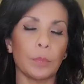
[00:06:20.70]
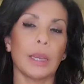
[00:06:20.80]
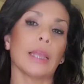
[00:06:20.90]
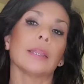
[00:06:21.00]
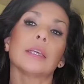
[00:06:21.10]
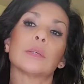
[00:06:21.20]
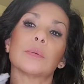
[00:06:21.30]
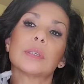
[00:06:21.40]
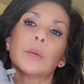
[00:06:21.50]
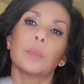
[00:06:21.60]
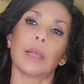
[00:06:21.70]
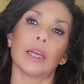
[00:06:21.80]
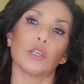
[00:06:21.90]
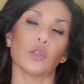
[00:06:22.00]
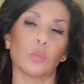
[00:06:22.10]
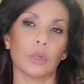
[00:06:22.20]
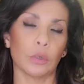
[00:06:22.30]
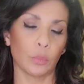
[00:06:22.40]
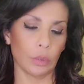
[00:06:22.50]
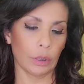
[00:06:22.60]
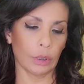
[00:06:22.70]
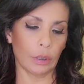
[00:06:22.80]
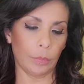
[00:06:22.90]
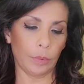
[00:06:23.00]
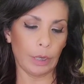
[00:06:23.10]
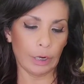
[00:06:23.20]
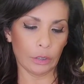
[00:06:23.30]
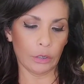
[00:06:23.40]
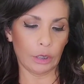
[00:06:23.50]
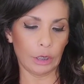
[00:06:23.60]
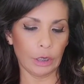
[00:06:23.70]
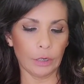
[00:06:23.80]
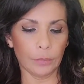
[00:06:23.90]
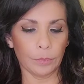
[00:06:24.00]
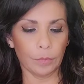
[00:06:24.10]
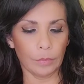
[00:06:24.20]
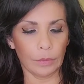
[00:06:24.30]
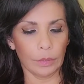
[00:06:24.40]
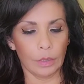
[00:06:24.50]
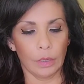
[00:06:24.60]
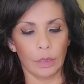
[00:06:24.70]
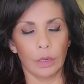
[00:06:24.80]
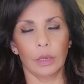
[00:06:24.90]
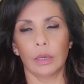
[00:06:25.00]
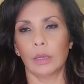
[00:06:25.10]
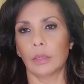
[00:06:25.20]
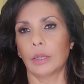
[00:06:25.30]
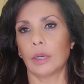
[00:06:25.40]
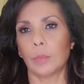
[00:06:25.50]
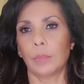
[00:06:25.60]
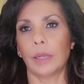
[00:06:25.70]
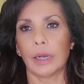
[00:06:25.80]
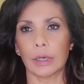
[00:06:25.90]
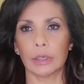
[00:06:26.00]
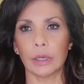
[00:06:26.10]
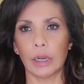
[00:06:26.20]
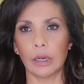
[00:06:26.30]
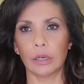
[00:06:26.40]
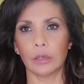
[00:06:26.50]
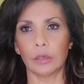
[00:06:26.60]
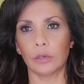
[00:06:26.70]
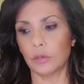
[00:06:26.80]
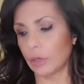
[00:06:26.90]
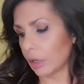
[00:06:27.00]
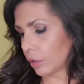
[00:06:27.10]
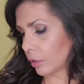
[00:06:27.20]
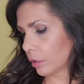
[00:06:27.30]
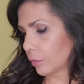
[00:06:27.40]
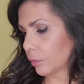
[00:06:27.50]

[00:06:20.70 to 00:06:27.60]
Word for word: up and these ones I plan to wear with a black hoodie and like a black tank underneath.